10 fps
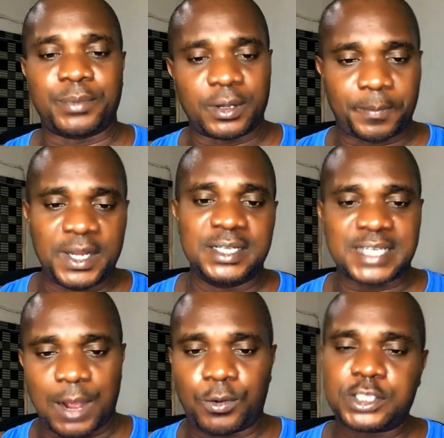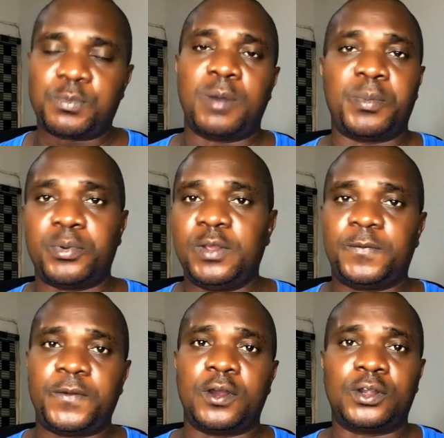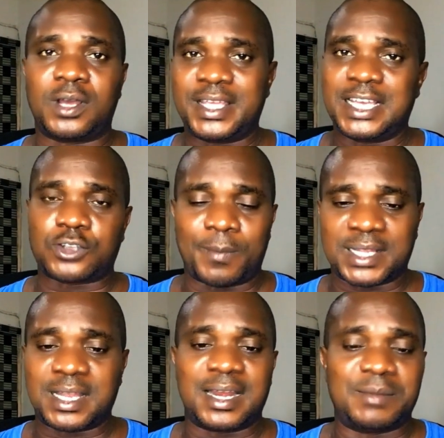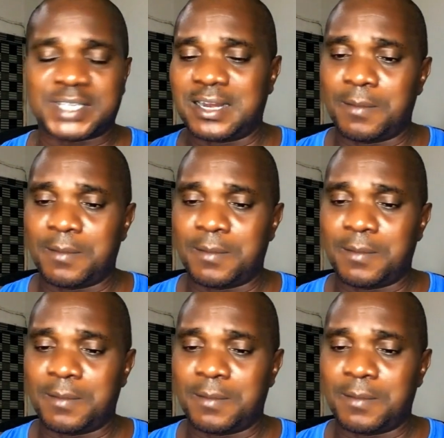But please, I want more people. If you're not yet on my Telegram channel,